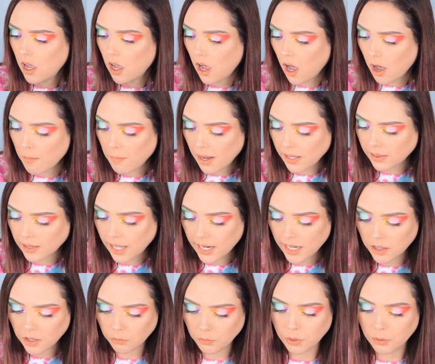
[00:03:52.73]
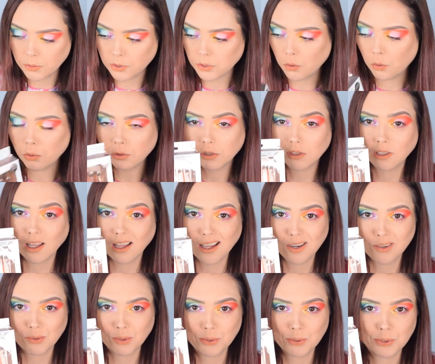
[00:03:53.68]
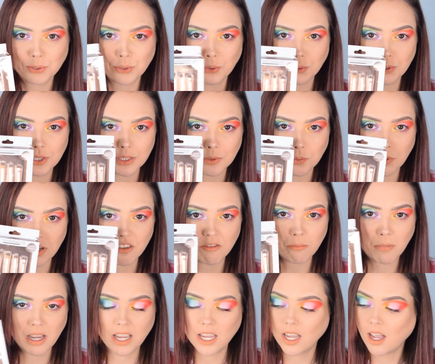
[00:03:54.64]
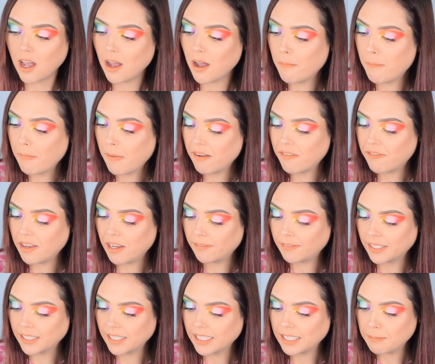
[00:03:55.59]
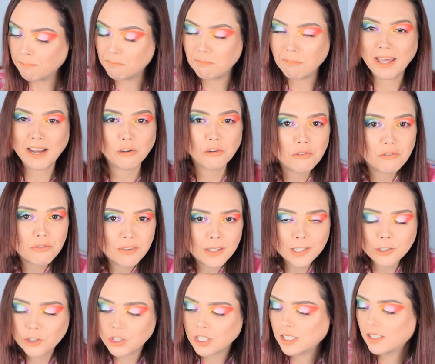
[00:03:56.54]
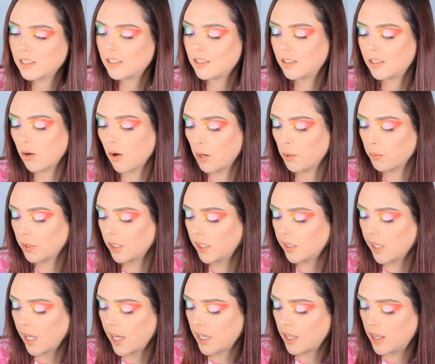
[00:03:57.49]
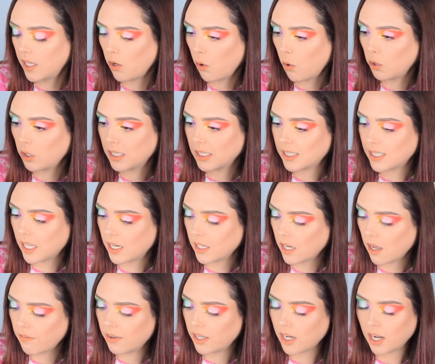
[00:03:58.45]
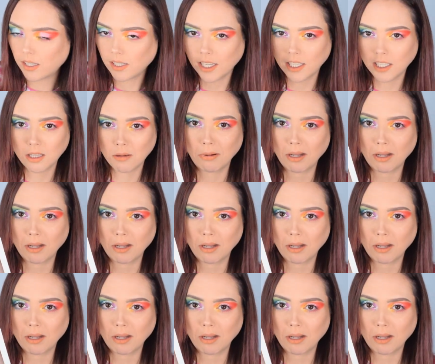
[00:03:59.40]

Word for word: I like the rose gold a lot. Rose gold is one of my my favorite metal finishes. So I really like the whole aesthetic of it. I like the